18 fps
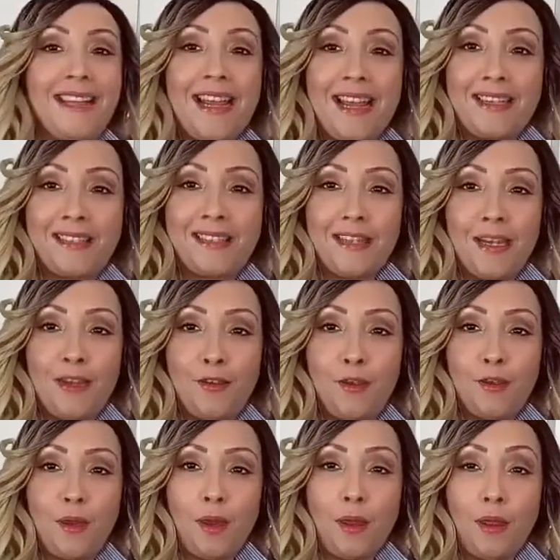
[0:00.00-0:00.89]

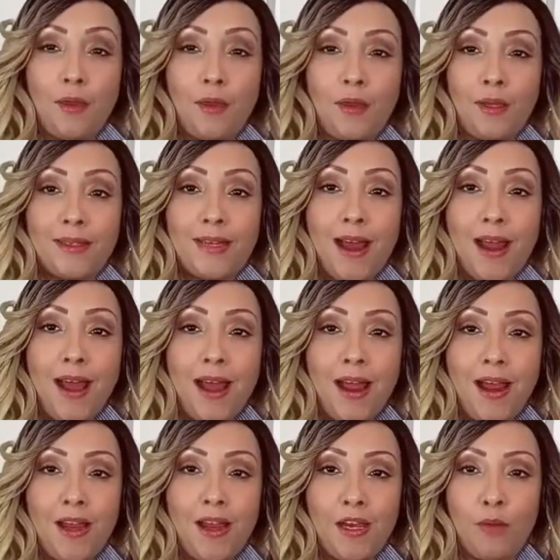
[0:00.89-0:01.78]
lessen the
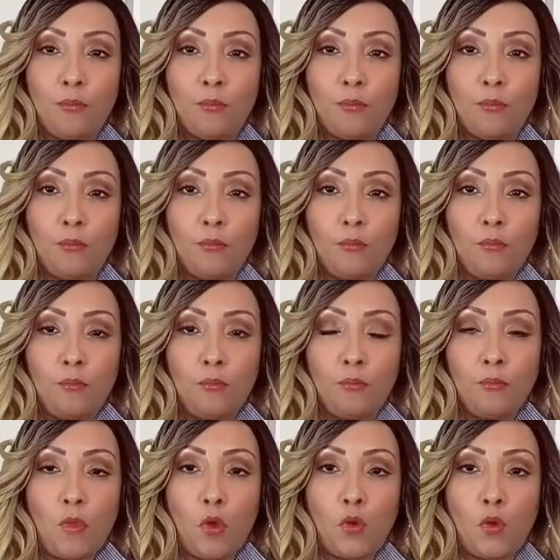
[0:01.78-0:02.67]
time.
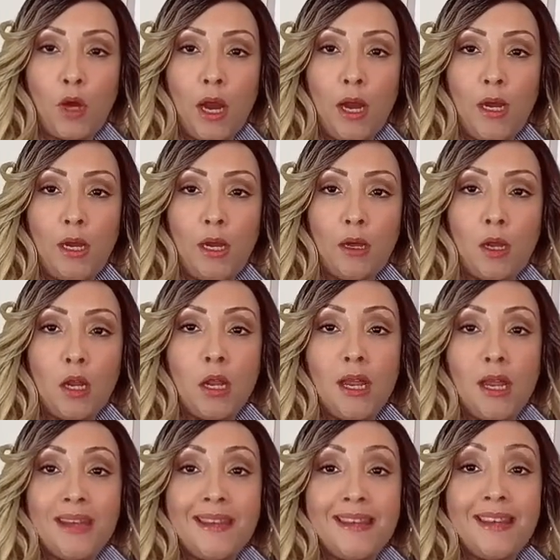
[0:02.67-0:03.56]
Okay?
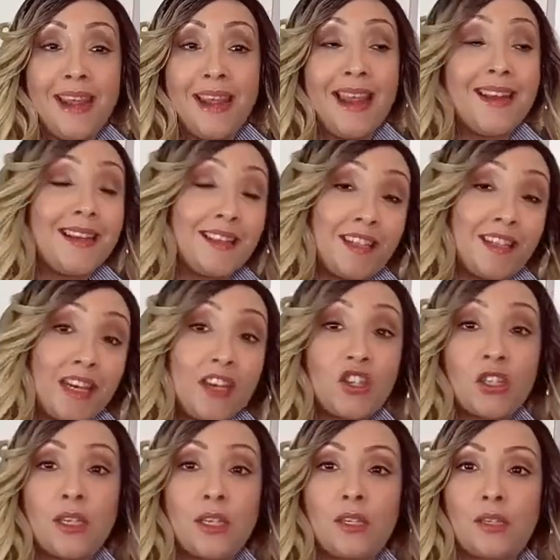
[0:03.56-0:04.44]
In
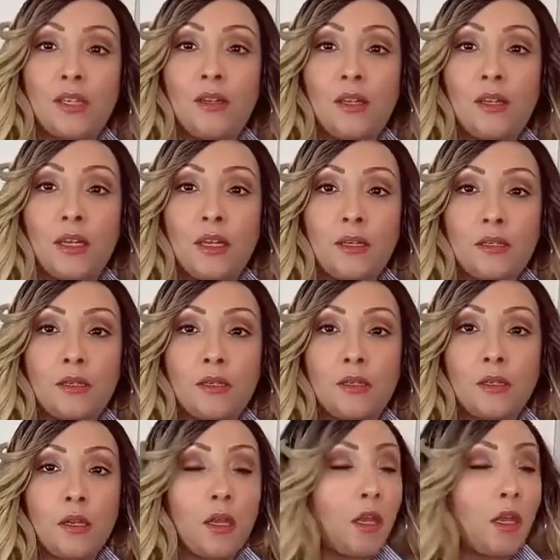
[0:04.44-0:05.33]
addition to
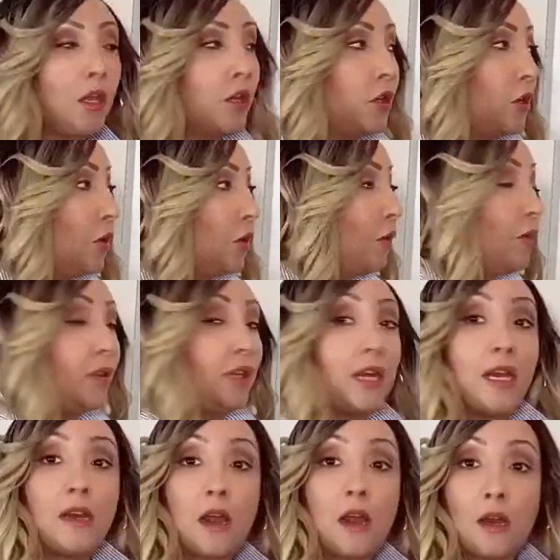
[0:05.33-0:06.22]
this,
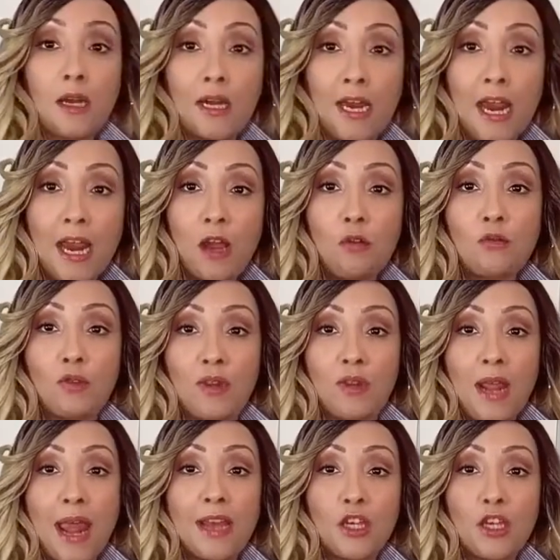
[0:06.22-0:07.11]
the account
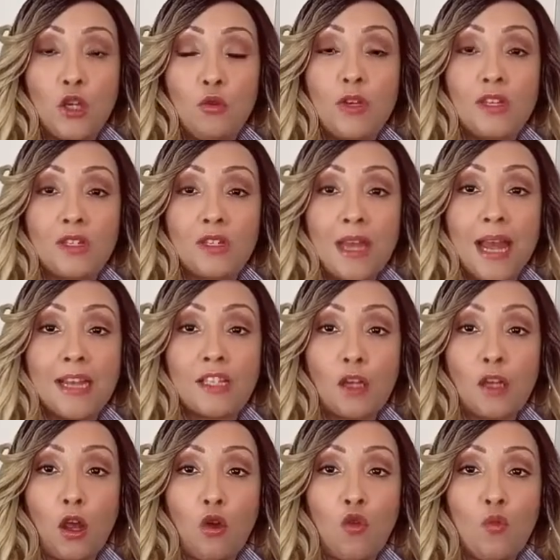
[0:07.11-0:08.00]
that you decide
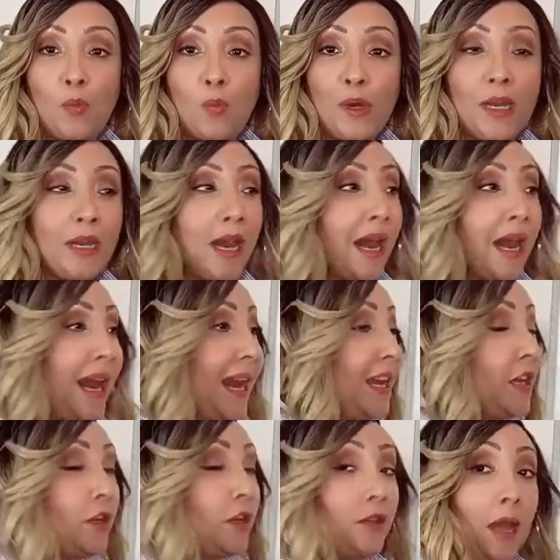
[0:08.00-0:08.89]
to open
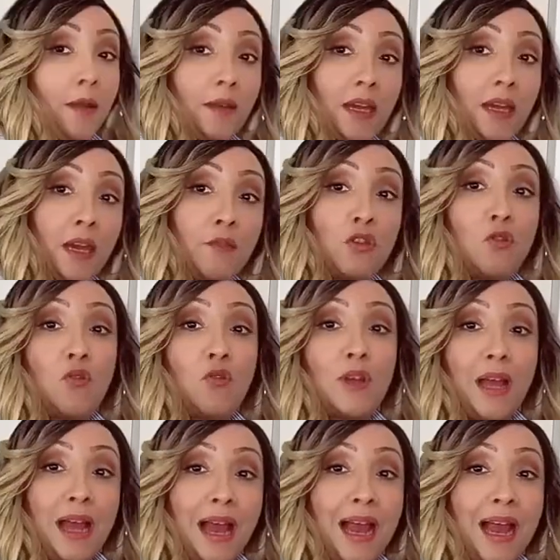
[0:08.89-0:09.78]
and that gives you
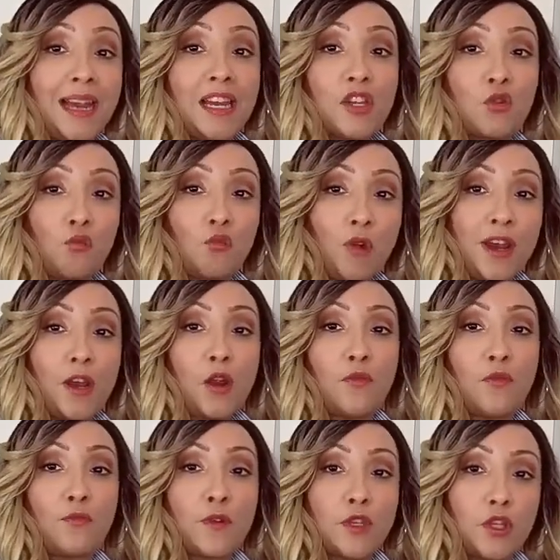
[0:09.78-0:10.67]
the highest rate
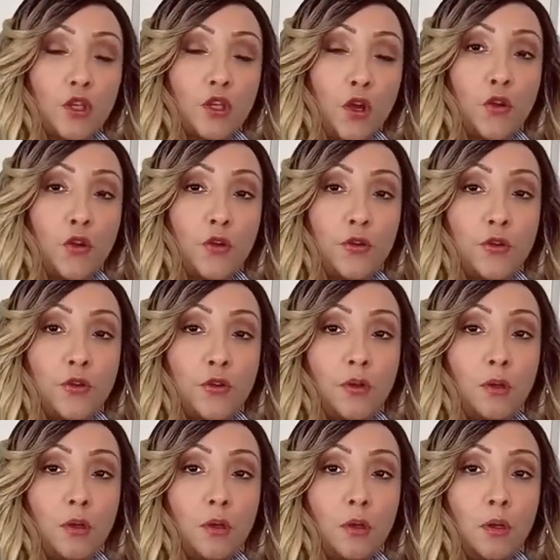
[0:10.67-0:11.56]
of
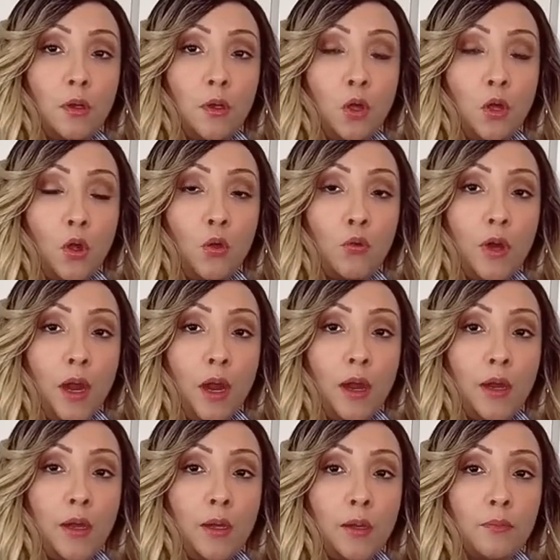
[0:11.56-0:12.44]
return,
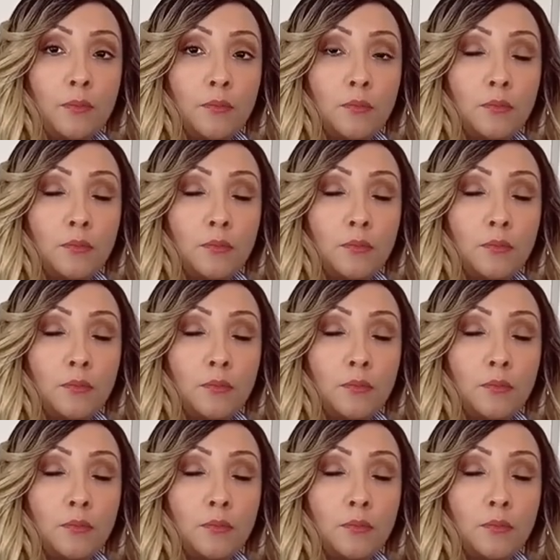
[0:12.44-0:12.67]
okay?